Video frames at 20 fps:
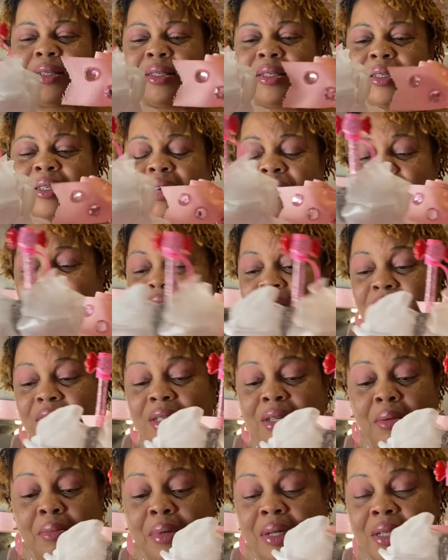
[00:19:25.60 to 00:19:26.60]
this stuff is,
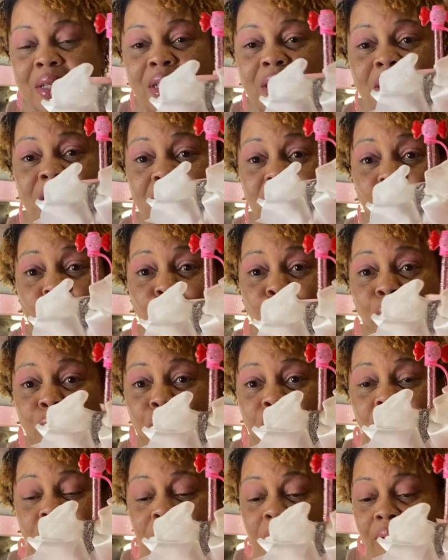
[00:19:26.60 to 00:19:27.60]
I mean, this is so
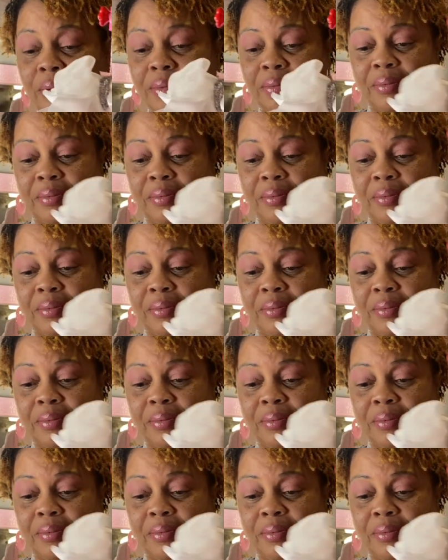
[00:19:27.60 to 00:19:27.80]
pretty.